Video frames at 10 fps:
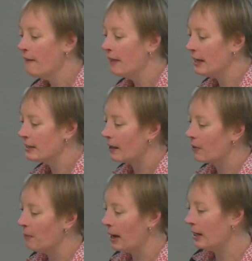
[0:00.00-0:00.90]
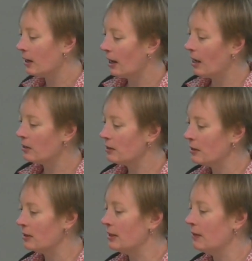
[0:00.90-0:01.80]
These are the main classes,
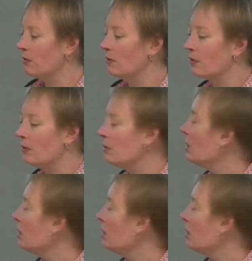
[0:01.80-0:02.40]
there's 7 of them.